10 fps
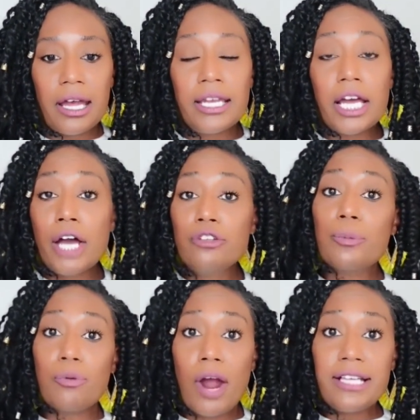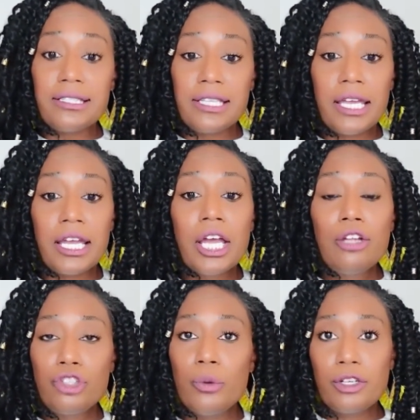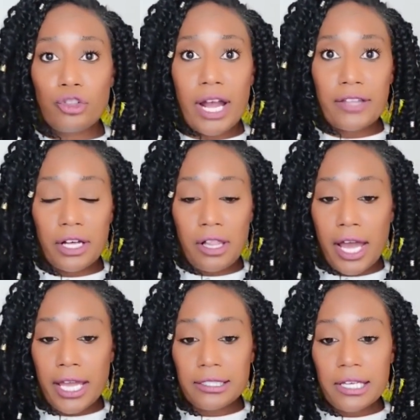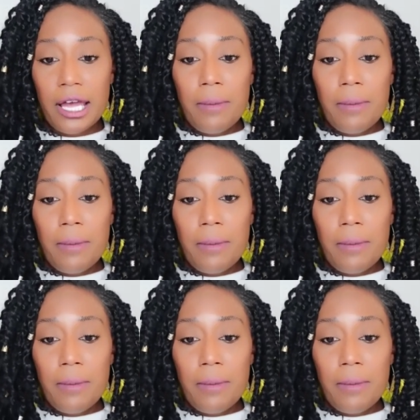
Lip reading: and underpricing to attract the clients